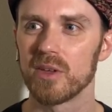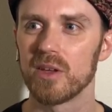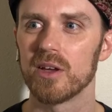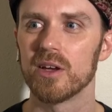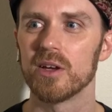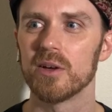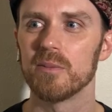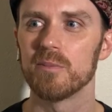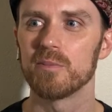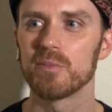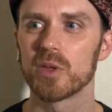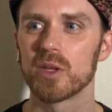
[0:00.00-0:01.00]

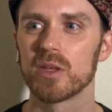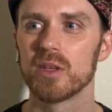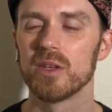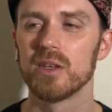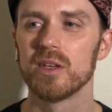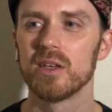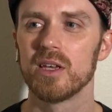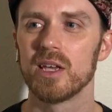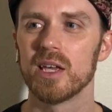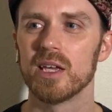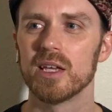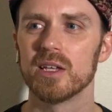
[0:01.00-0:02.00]
Um,
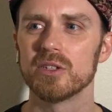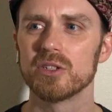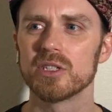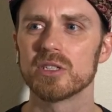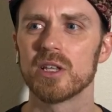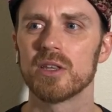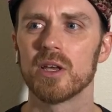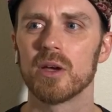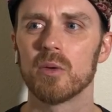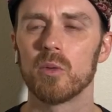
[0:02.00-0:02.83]
and she said that